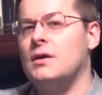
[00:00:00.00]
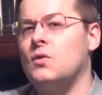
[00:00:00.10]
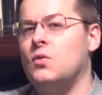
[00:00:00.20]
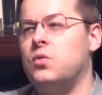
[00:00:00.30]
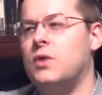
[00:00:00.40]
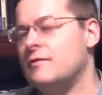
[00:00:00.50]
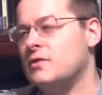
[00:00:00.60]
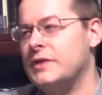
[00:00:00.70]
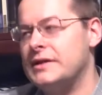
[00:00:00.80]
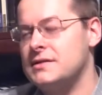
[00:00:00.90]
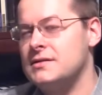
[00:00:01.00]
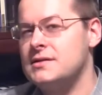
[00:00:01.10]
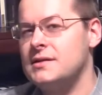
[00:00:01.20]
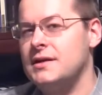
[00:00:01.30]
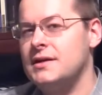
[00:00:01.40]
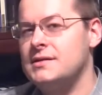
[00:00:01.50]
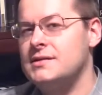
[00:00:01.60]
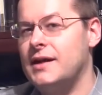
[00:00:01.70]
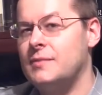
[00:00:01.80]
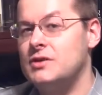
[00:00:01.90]
One of the reasons
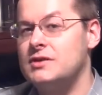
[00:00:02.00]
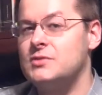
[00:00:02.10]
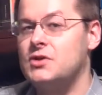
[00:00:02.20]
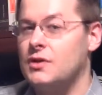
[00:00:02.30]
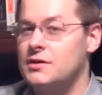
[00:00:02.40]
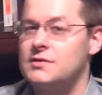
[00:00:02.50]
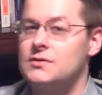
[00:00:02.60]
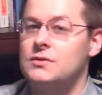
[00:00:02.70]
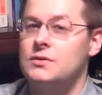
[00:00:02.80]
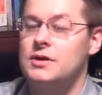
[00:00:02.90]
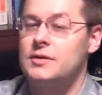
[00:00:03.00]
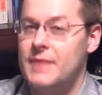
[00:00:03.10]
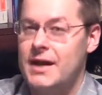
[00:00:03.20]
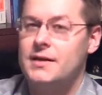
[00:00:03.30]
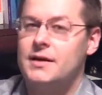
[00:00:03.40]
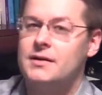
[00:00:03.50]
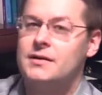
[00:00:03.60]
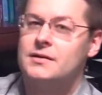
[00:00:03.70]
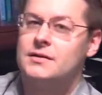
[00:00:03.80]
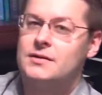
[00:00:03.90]
is that Muslims are also commanded
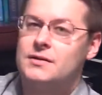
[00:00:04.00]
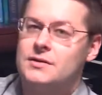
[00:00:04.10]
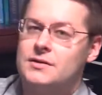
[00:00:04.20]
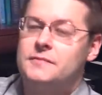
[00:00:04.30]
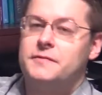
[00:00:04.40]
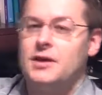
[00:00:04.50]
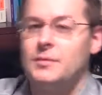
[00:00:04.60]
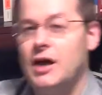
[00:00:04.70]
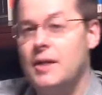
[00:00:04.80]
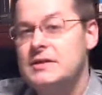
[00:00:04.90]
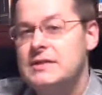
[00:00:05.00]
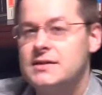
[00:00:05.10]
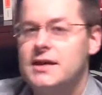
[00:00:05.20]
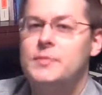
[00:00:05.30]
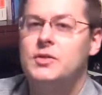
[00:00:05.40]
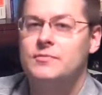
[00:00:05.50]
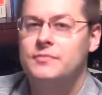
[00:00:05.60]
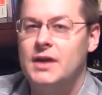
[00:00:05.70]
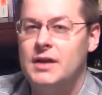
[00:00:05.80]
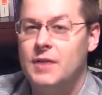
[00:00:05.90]
to follow Muhammad's example,
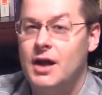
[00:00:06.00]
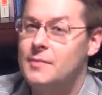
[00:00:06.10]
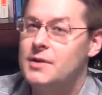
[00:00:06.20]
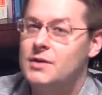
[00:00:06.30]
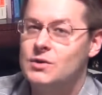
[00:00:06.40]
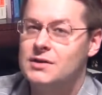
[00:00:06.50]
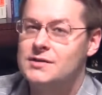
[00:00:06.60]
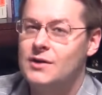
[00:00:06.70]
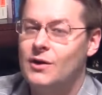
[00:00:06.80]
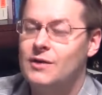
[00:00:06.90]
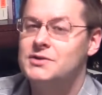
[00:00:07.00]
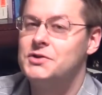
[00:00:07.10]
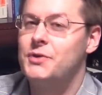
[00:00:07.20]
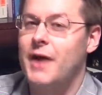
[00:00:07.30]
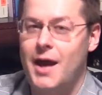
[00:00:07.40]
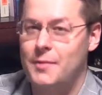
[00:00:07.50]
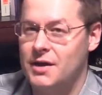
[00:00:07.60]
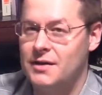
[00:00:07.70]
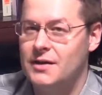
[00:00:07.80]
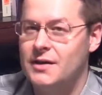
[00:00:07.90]
and Muhammad was all too
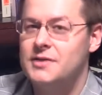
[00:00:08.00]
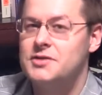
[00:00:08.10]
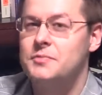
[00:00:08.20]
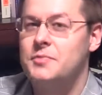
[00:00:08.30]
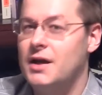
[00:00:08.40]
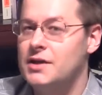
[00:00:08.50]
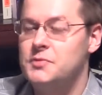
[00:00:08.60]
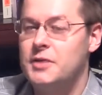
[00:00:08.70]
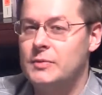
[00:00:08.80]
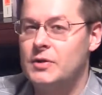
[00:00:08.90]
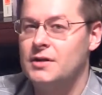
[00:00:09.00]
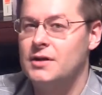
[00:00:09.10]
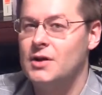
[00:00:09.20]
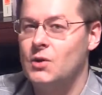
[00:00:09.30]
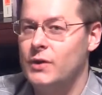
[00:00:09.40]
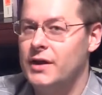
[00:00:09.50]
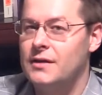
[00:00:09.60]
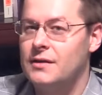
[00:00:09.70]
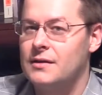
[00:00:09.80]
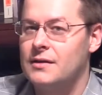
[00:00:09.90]
happy to punish people
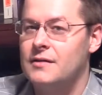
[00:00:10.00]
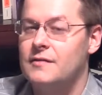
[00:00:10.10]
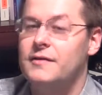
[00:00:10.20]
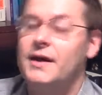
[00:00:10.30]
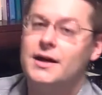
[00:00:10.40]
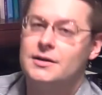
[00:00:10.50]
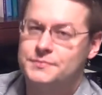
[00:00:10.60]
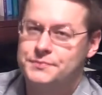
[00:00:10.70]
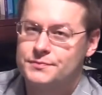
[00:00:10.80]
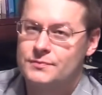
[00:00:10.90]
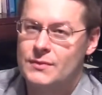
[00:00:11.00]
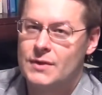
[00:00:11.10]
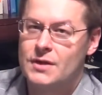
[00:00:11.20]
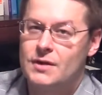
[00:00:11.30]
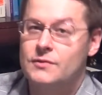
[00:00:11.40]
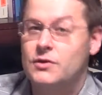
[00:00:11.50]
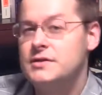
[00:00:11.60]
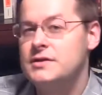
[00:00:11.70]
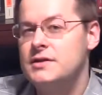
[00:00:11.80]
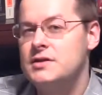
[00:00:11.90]
with fire. For
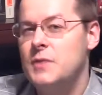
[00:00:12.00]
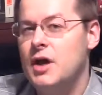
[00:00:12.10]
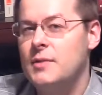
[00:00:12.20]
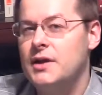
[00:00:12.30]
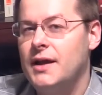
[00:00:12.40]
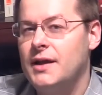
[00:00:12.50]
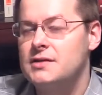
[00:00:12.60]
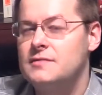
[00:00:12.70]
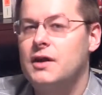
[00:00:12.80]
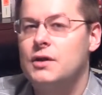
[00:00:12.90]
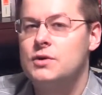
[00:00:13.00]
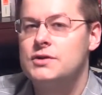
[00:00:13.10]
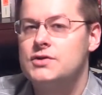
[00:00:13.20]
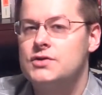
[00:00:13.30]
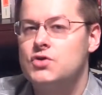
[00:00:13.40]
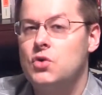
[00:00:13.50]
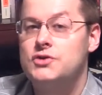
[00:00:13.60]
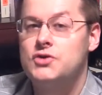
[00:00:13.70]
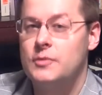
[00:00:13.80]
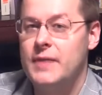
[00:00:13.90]
instance, Muhammad had his followers
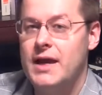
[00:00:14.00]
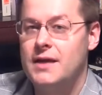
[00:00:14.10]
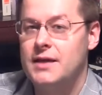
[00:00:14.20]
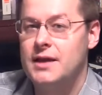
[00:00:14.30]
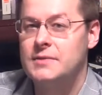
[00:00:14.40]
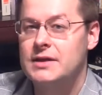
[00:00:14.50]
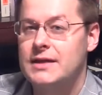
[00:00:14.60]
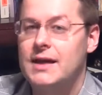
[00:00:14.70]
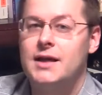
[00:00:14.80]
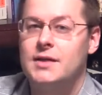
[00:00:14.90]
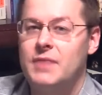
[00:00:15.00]
torture a man named Kanana